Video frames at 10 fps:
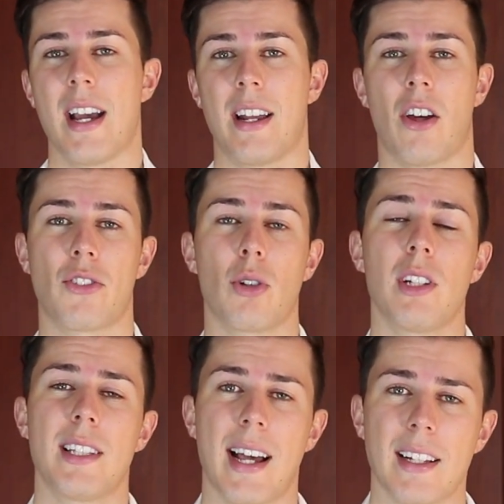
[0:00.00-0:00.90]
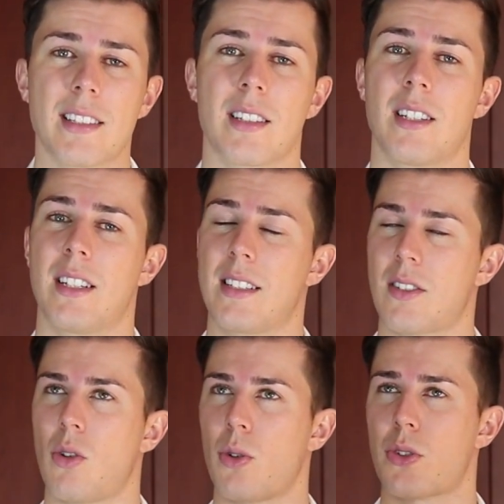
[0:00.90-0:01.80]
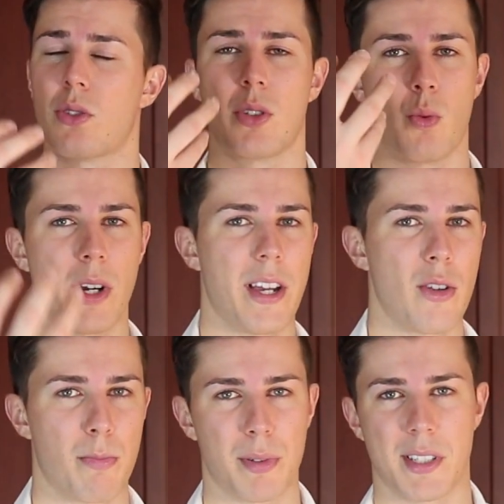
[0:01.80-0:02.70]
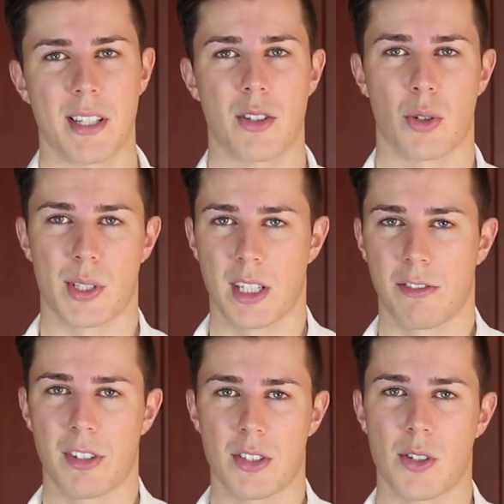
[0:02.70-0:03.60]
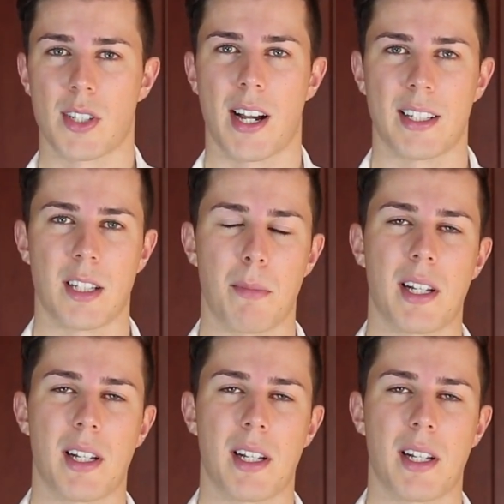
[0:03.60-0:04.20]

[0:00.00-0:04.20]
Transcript: And not only that, is also the way you present yourself in society.